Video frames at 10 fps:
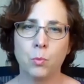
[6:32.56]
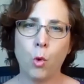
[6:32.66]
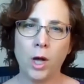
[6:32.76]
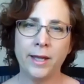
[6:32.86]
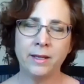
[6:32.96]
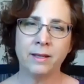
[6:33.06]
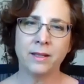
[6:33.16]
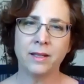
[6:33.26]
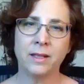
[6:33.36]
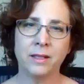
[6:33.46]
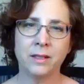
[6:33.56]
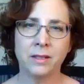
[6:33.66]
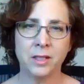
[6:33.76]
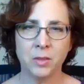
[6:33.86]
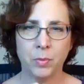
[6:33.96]
1
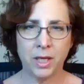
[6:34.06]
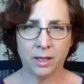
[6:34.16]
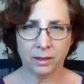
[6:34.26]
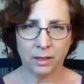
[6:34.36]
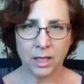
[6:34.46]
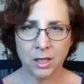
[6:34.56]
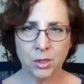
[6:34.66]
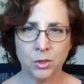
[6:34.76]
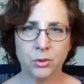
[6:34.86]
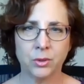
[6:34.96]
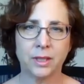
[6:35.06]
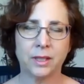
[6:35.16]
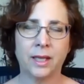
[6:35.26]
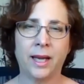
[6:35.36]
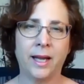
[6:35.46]
is being low
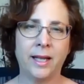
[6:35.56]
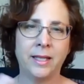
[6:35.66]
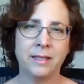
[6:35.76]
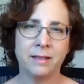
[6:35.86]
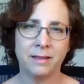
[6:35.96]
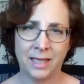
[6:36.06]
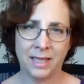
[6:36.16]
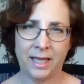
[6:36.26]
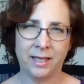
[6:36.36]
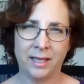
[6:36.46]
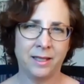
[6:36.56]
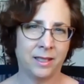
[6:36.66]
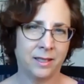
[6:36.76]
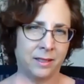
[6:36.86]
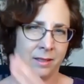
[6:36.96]
and 10
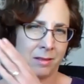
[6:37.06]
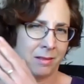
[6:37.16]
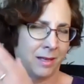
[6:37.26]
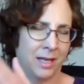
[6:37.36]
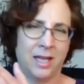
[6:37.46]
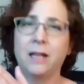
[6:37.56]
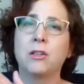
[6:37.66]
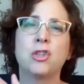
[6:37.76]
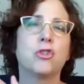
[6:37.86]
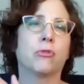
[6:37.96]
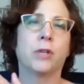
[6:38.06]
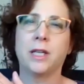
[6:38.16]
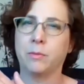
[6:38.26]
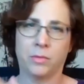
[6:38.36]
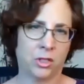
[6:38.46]
is
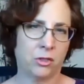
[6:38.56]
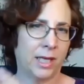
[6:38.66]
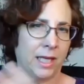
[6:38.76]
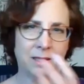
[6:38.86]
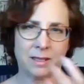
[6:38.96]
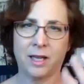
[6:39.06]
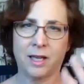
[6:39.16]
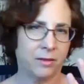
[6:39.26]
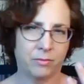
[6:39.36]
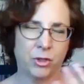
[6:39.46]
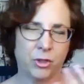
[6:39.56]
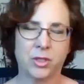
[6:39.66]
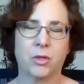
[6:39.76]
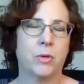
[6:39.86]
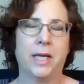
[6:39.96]
extreme stress, like
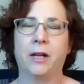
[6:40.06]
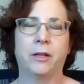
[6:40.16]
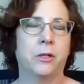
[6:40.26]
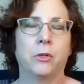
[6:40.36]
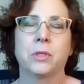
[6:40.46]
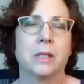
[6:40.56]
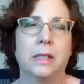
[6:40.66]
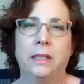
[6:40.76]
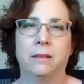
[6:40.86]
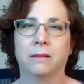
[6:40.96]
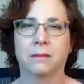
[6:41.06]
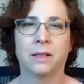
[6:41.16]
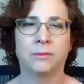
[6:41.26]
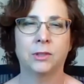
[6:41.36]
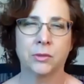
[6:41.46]
just going out of your skin
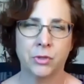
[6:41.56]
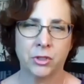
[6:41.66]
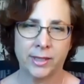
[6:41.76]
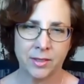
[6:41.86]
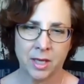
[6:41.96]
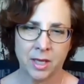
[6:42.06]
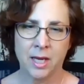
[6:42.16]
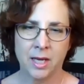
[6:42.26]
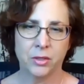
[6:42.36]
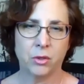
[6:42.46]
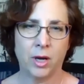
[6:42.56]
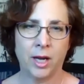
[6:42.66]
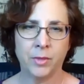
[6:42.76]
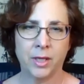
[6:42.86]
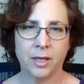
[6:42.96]
level of stress. So
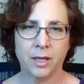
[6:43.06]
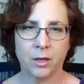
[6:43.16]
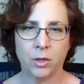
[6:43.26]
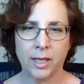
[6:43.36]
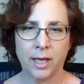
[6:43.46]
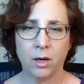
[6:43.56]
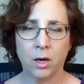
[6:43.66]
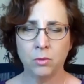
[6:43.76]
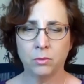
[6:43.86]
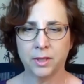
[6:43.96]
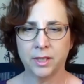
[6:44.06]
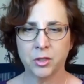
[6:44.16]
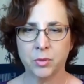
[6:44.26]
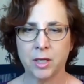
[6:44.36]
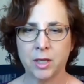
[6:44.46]
I'm going to go ahead. Oh, it
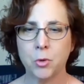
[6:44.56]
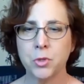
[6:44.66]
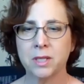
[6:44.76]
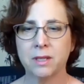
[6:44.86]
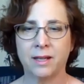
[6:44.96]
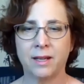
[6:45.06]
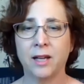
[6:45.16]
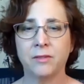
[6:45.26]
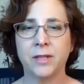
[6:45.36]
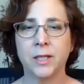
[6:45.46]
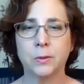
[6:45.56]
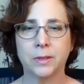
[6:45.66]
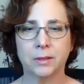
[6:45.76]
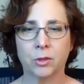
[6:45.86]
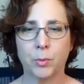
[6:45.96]
tells me host cannot vote
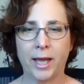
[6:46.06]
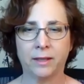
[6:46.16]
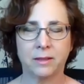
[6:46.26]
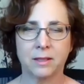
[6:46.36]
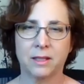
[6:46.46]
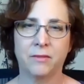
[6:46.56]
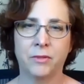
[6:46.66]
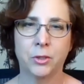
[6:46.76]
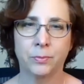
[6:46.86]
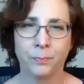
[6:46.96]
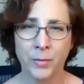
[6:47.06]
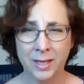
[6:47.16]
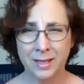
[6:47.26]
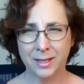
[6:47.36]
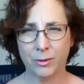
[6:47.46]
or panelists cannot vote.
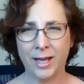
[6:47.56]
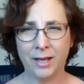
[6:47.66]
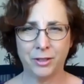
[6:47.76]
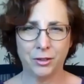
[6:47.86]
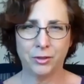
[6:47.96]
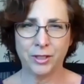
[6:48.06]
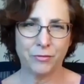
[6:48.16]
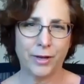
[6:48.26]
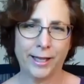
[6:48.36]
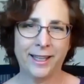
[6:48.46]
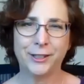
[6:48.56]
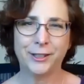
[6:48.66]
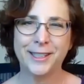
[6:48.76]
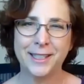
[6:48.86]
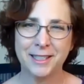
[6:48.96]
So I have to do this
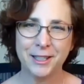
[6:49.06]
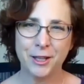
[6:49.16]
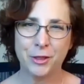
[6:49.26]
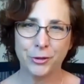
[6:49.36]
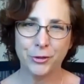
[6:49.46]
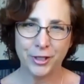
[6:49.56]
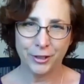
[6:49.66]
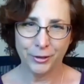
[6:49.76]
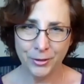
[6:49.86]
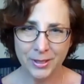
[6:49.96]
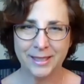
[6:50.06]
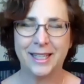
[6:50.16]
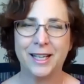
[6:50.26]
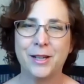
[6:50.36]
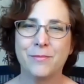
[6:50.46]
vicariously through you.
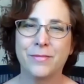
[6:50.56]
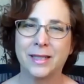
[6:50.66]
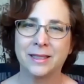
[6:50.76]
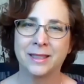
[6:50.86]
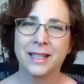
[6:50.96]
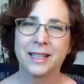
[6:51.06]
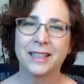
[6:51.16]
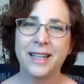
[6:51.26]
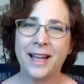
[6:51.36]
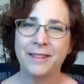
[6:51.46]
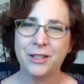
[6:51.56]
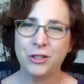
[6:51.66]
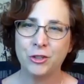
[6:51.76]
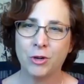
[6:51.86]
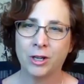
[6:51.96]
I'm glad
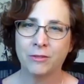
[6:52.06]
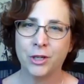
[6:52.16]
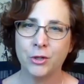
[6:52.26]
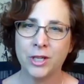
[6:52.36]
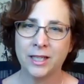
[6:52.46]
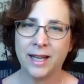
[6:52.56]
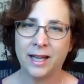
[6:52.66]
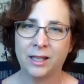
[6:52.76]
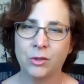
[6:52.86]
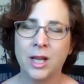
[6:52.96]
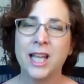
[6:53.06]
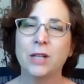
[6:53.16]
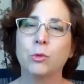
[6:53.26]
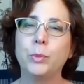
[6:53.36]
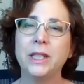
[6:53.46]
that you are voting now.
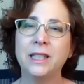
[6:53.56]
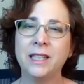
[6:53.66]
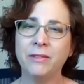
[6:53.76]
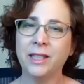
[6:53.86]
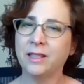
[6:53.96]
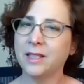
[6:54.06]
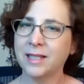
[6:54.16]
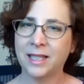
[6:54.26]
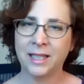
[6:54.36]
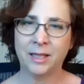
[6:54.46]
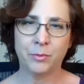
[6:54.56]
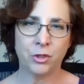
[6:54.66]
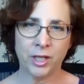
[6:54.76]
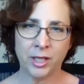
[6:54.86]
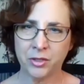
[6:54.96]
We'll be leaving this up
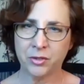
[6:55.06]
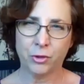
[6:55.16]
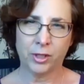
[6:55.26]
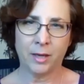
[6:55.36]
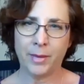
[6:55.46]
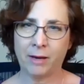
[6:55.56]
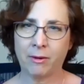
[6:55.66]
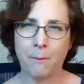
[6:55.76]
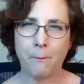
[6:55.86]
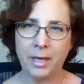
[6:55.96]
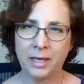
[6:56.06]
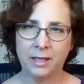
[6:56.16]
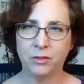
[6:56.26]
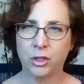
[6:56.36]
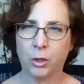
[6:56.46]
just for about a
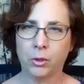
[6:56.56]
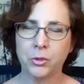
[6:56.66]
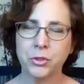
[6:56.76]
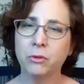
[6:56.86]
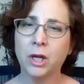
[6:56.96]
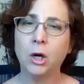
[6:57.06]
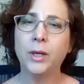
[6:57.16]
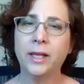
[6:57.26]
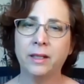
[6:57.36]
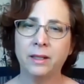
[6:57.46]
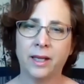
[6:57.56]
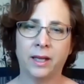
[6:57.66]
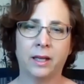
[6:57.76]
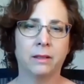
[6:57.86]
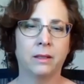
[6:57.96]
minute total. So go in
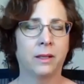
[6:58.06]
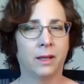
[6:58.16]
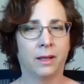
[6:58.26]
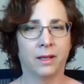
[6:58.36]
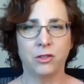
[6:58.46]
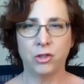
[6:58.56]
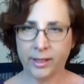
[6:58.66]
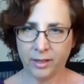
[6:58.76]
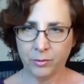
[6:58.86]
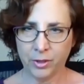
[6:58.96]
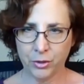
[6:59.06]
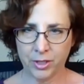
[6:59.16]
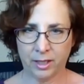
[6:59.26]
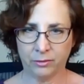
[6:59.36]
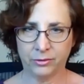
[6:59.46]
and check in with
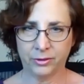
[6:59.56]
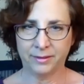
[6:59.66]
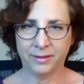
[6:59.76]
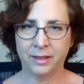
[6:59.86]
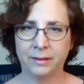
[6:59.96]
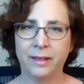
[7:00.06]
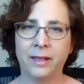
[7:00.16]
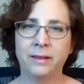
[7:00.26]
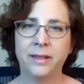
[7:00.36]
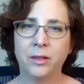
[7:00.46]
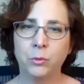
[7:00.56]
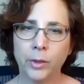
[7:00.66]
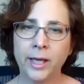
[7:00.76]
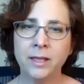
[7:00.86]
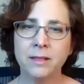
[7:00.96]
yourself and then
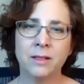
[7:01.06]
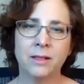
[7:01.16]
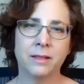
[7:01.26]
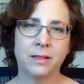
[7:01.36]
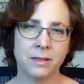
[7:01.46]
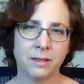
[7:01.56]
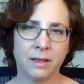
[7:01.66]
rate on this